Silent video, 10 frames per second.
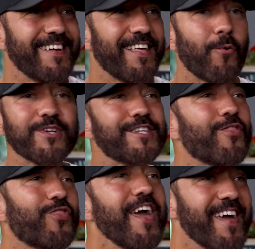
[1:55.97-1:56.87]
It wasn't a
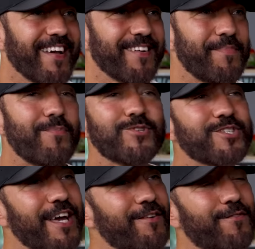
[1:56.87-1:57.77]
thing. People
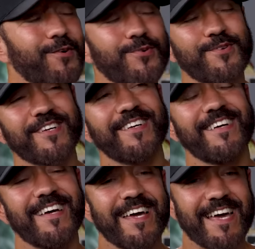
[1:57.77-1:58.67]
just ate food.
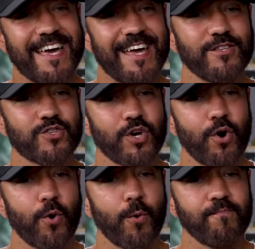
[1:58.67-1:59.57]
And
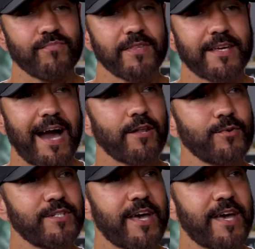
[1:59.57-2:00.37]
so calories